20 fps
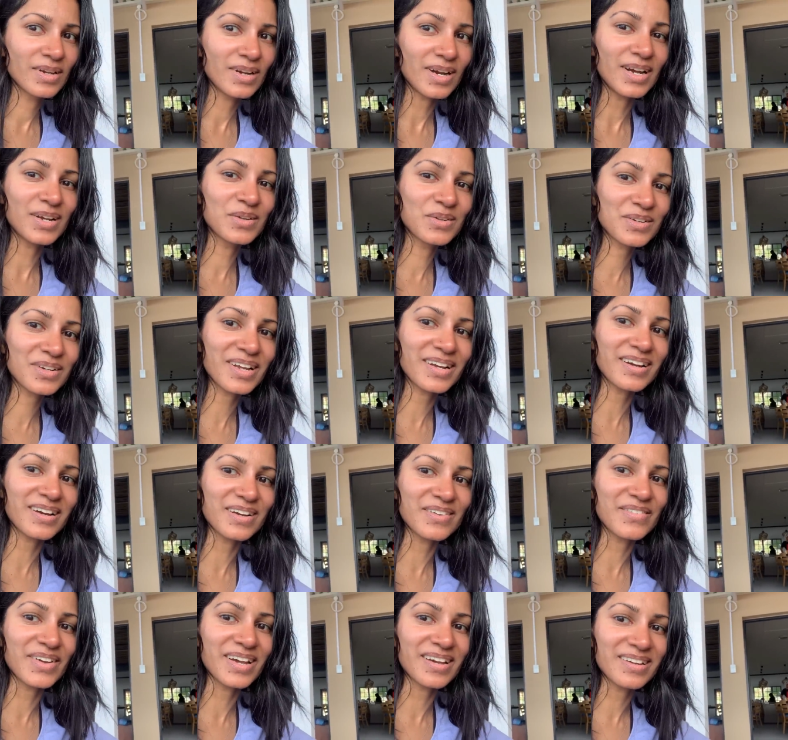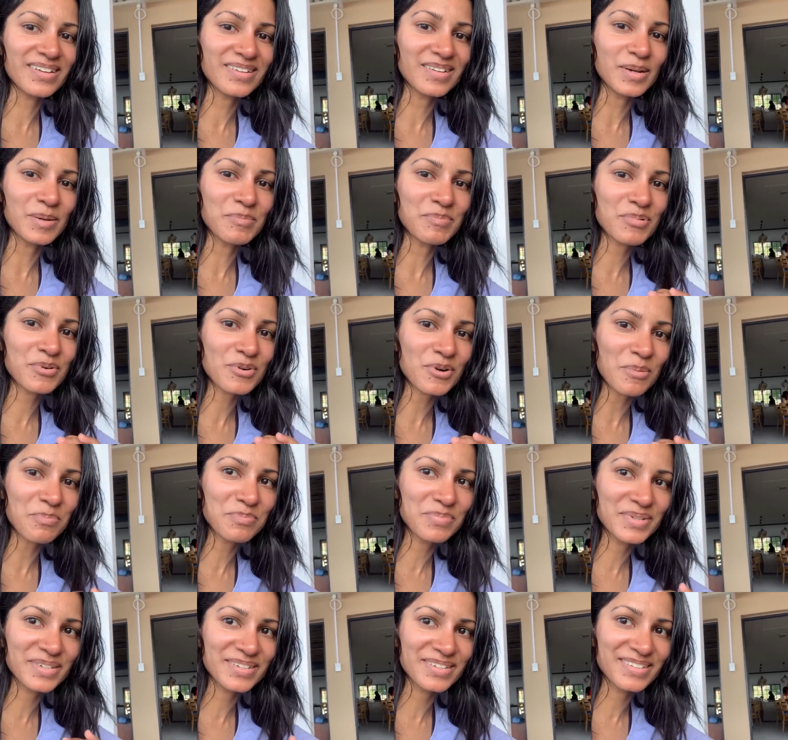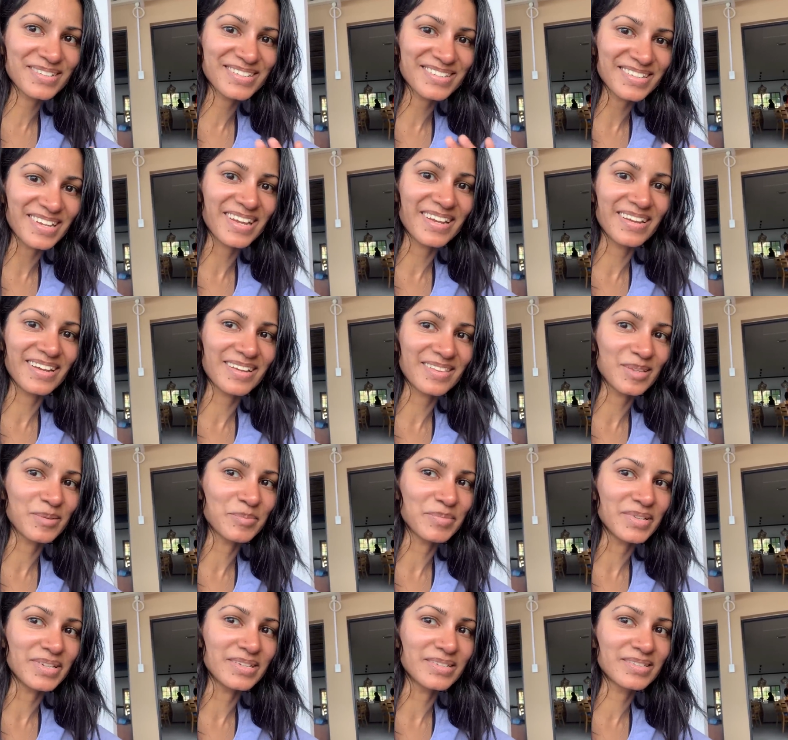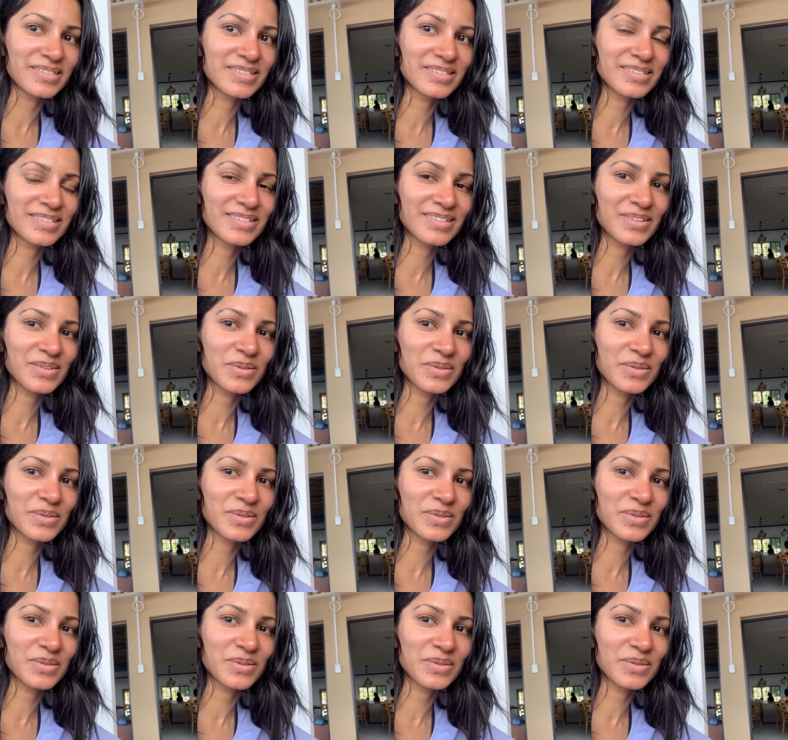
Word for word: I look like I've had a proper day at the beach. Mm.